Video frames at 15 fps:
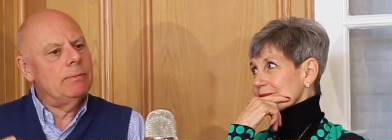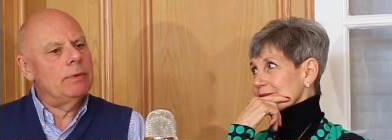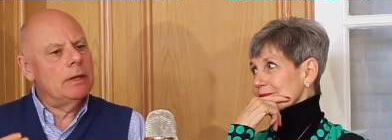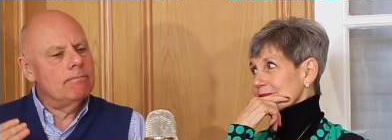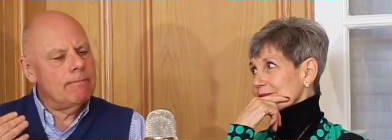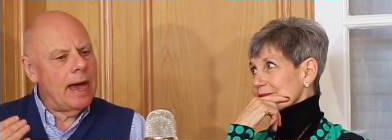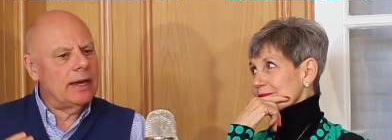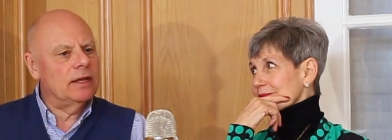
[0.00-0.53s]
Speaker 1: be
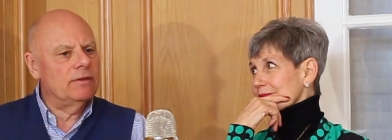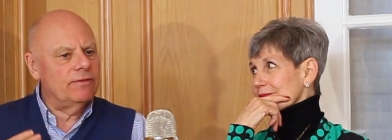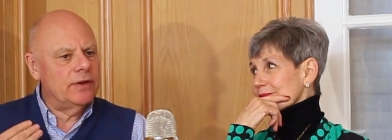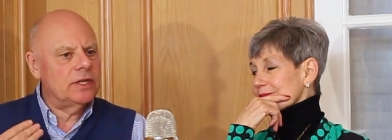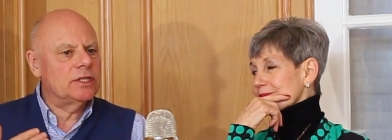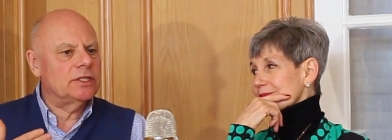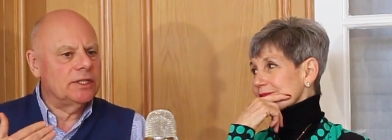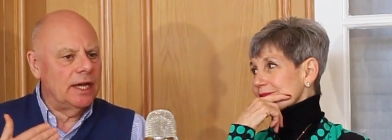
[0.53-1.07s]

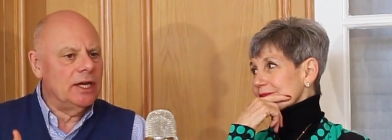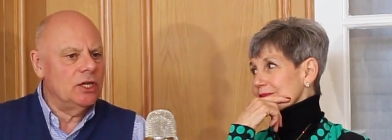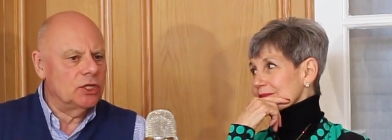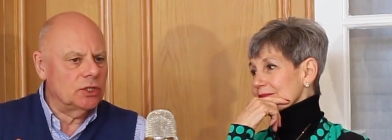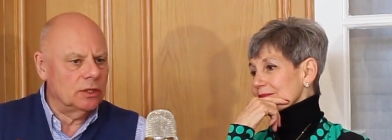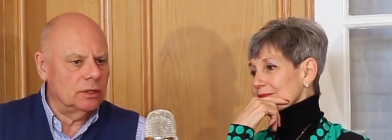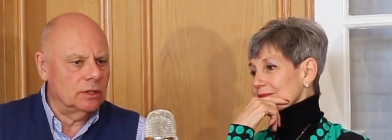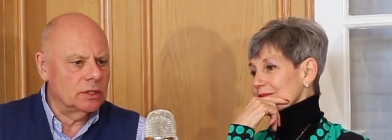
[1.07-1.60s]

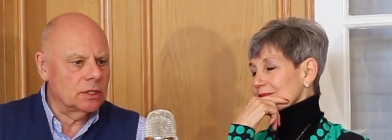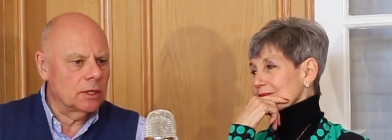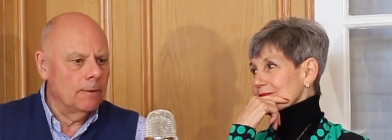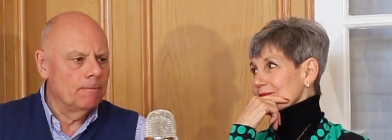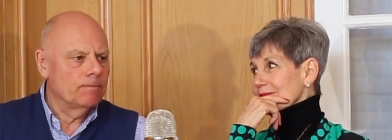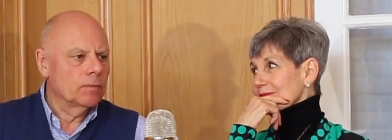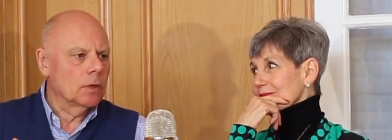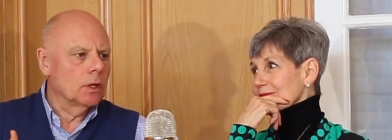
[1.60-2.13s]
manifestations
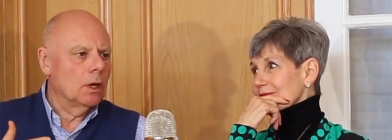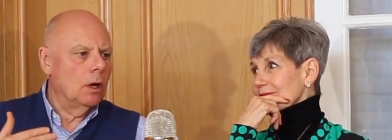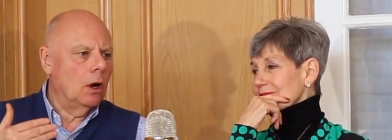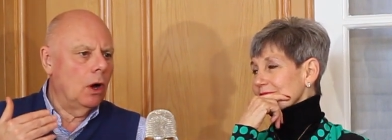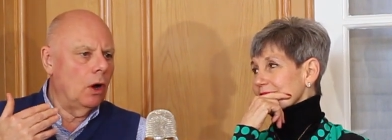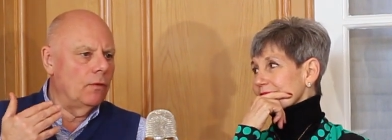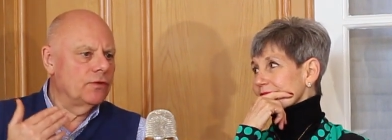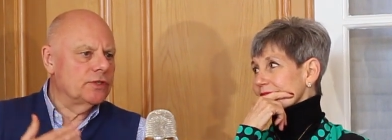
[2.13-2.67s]

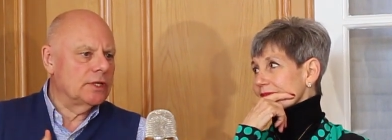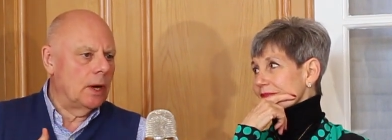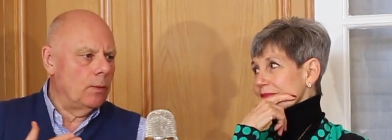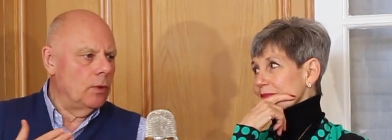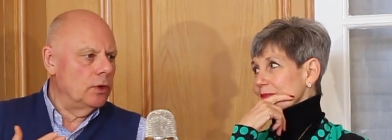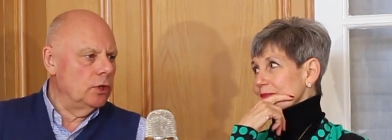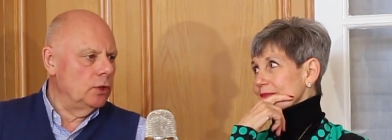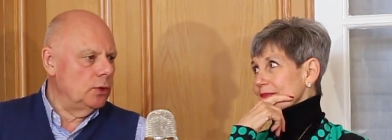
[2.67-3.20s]
of
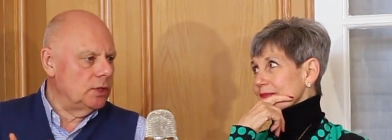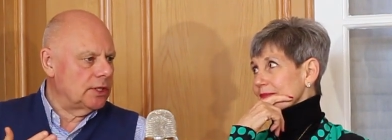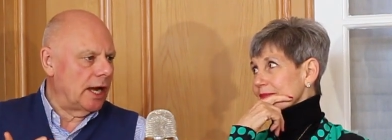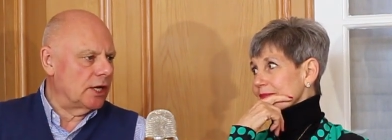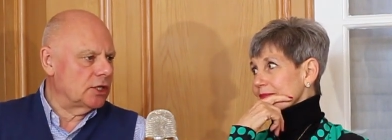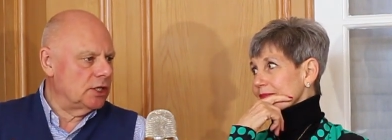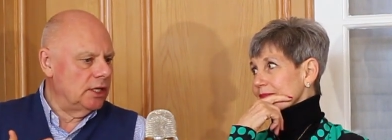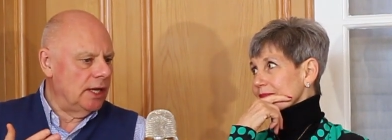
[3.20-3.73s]
someone who is
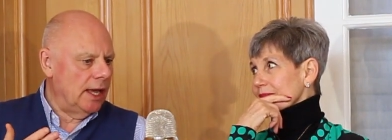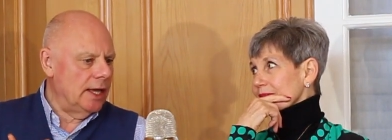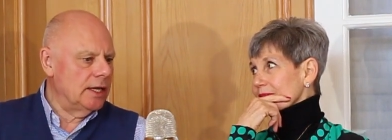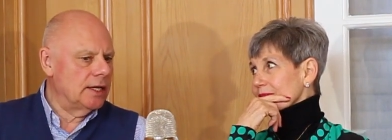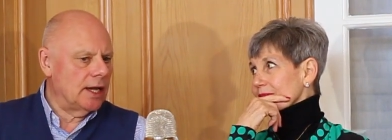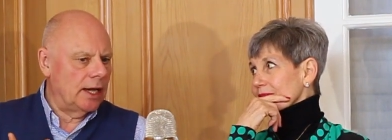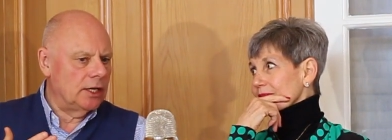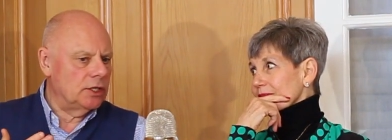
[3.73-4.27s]
actually
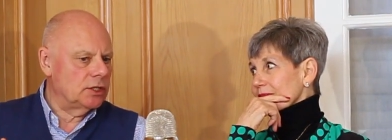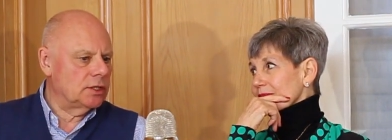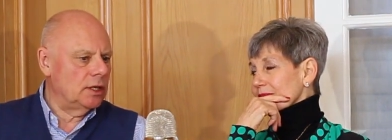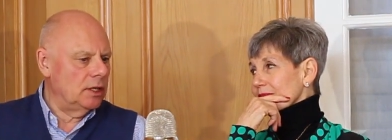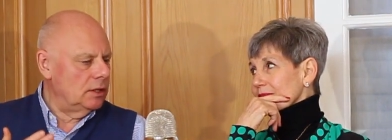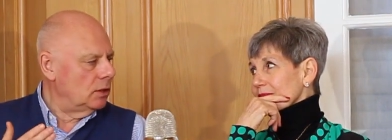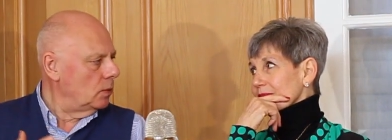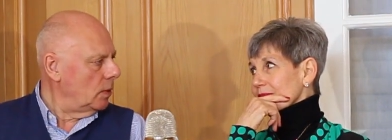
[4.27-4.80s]
engaged
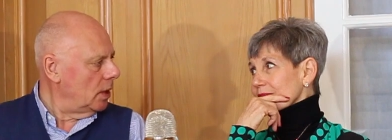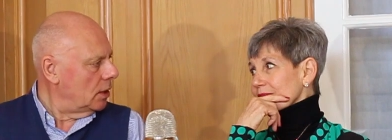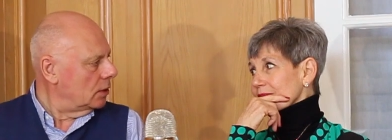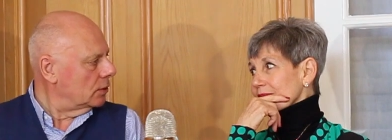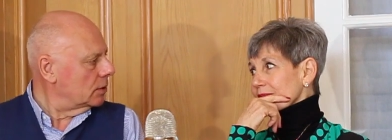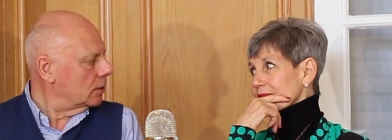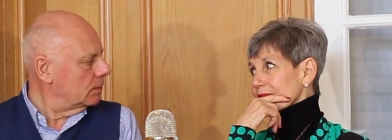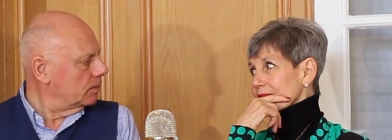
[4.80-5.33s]
in the
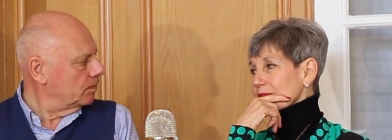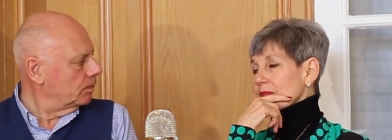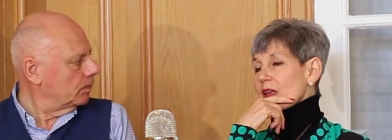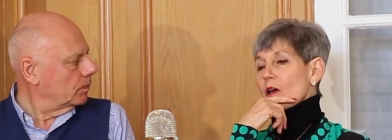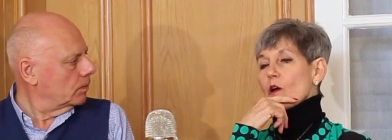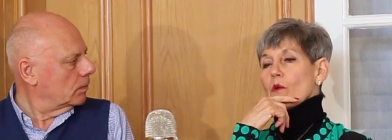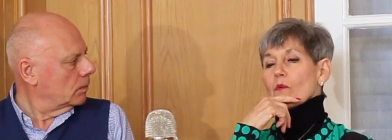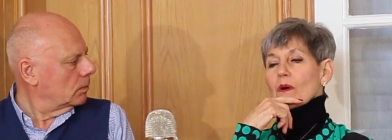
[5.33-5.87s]
world.
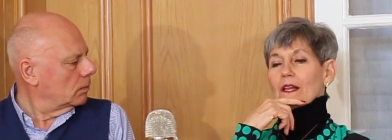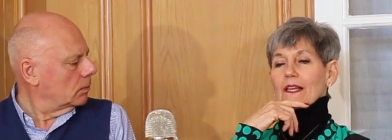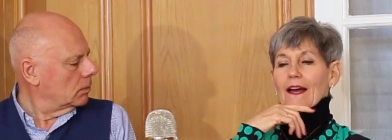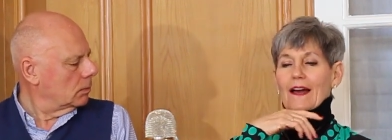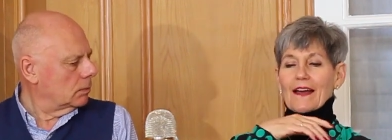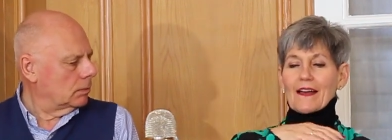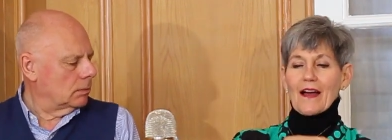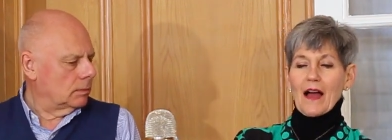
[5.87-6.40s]
Speaker 2: Well,
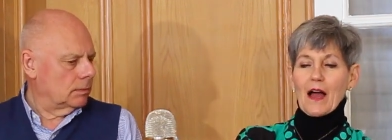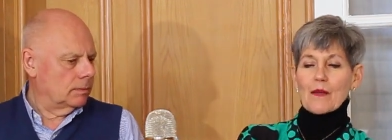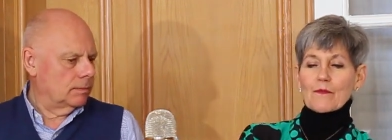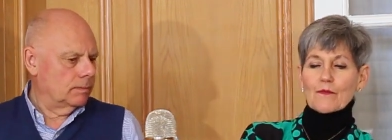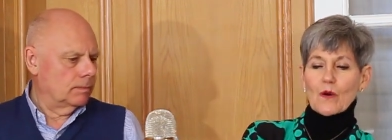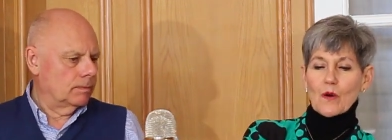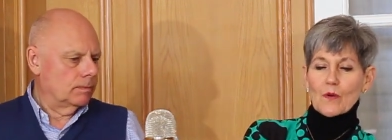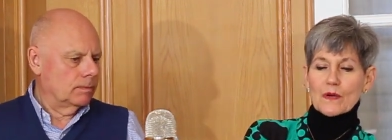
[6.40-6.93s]

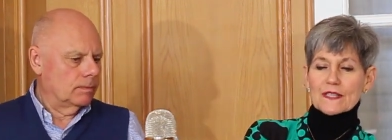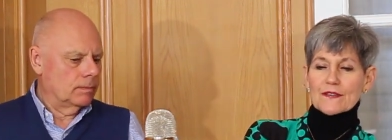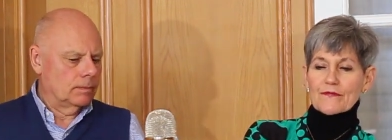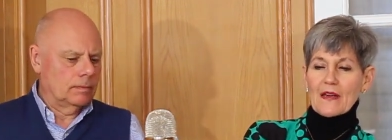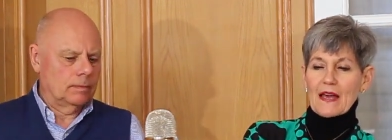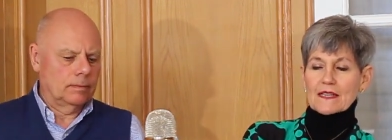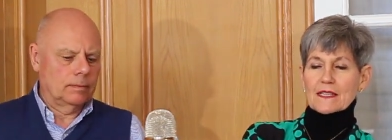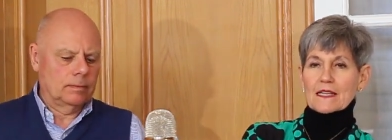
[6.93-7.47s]
I'm always
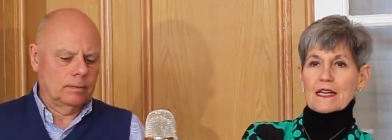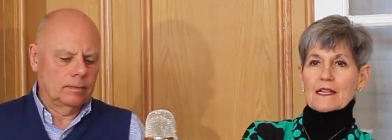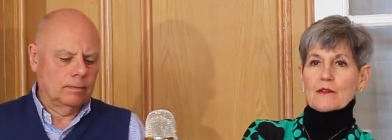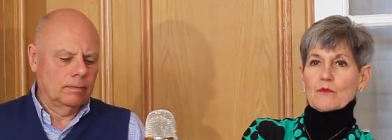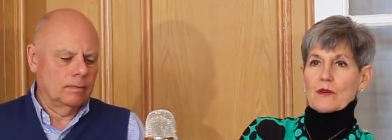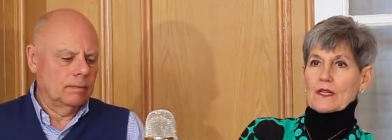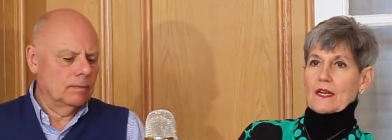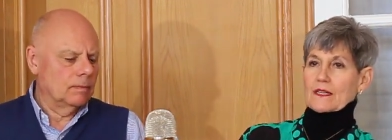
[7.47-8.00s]
fascinated
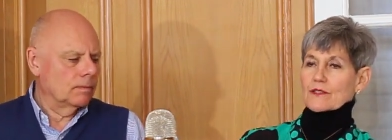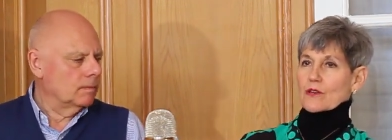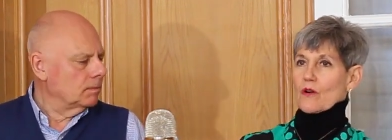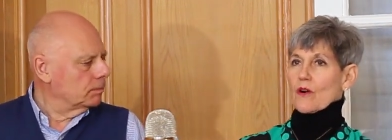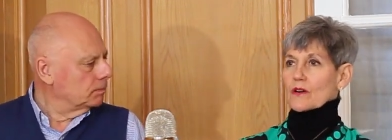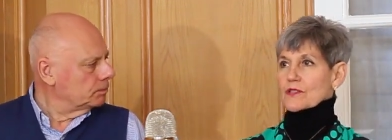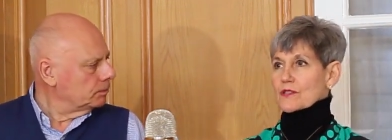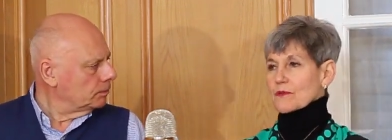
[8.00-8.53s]
when I
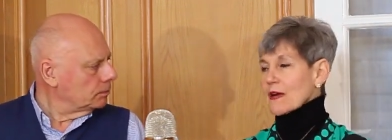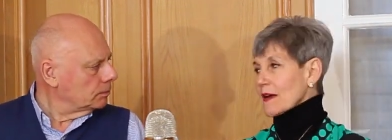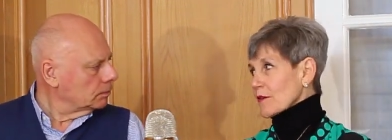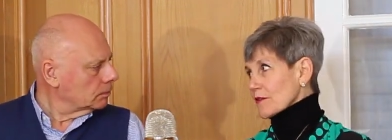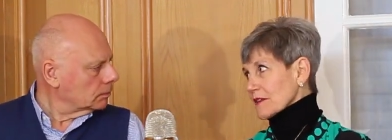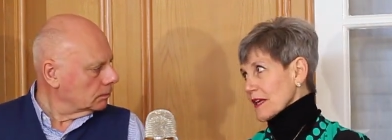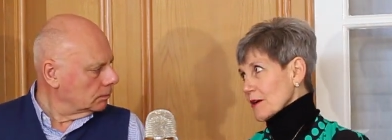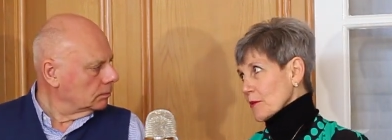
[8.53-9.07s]
talk to
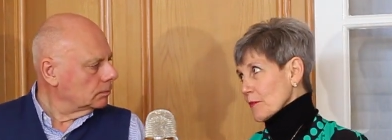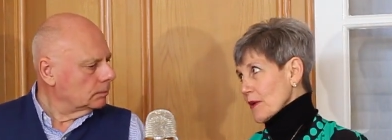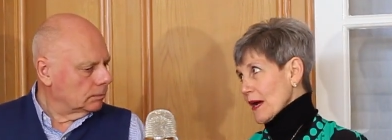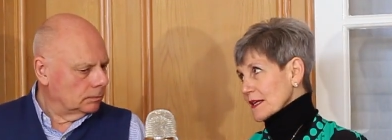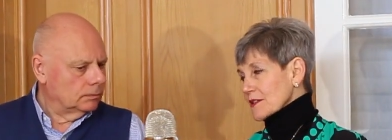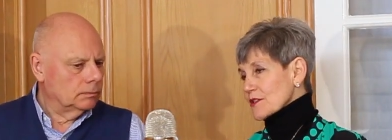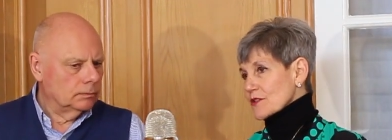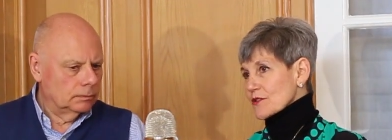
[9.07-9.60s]
healthcare
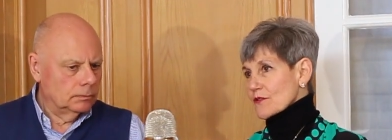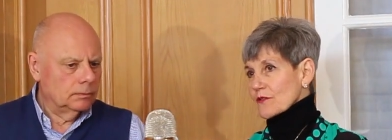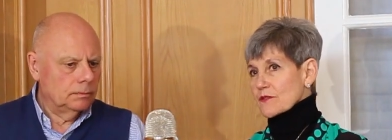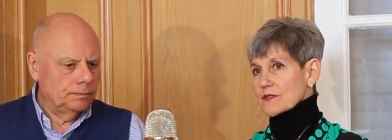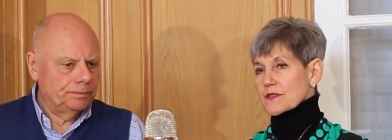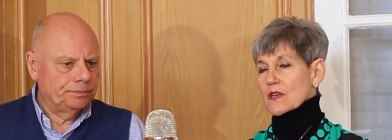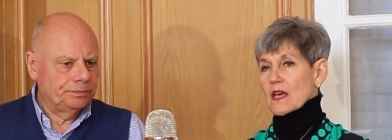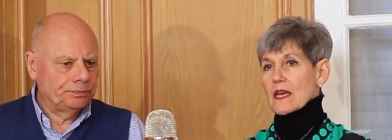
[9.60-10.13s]

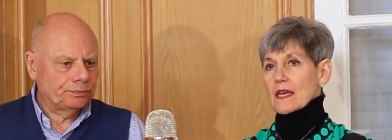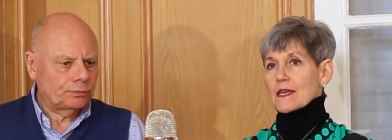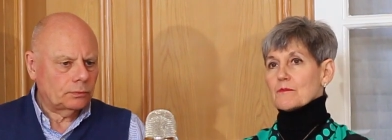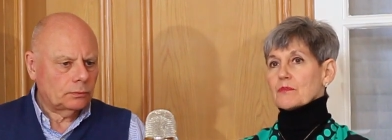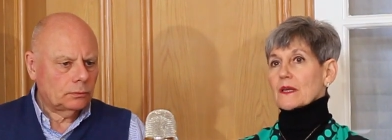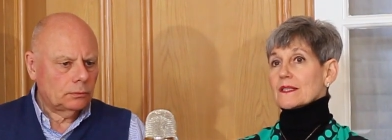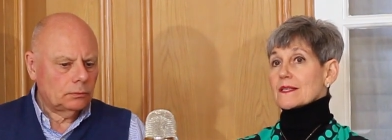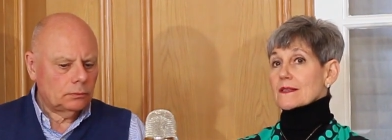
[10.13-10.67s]
practitioners
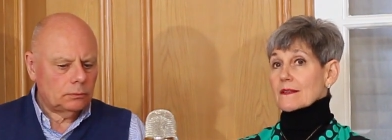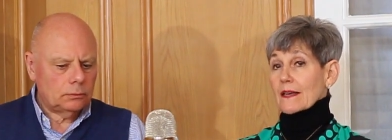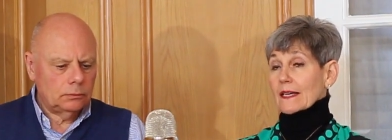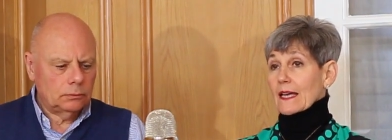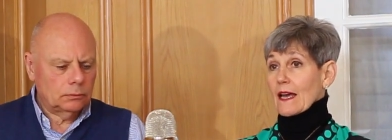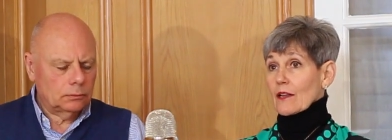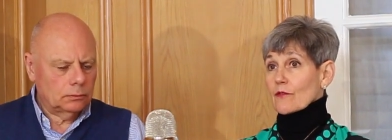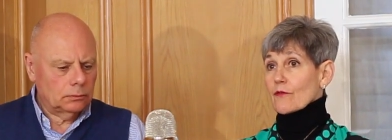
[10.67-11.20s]
in places like
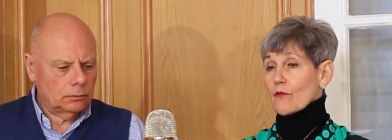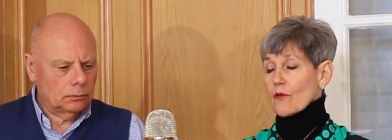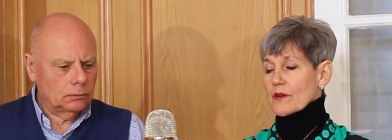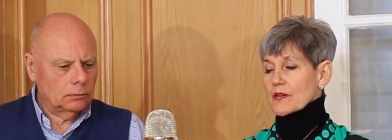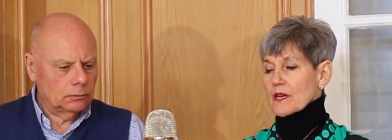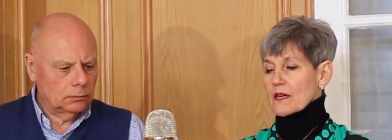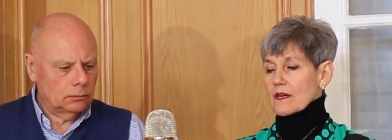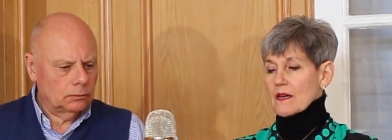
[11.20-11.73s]

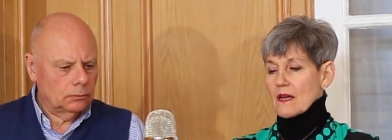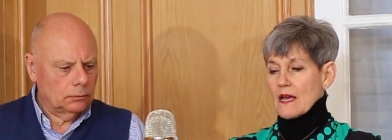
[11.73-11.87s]
California,